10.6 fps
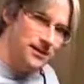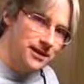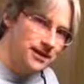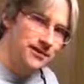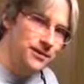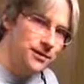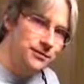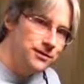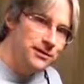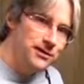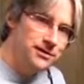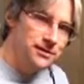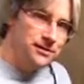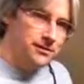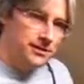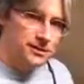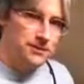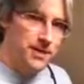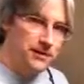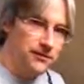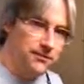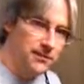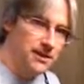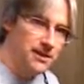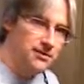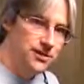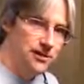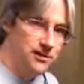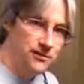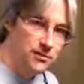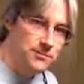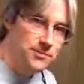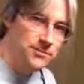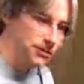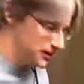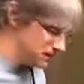the kind of tones you can expect from the lead channel are very much like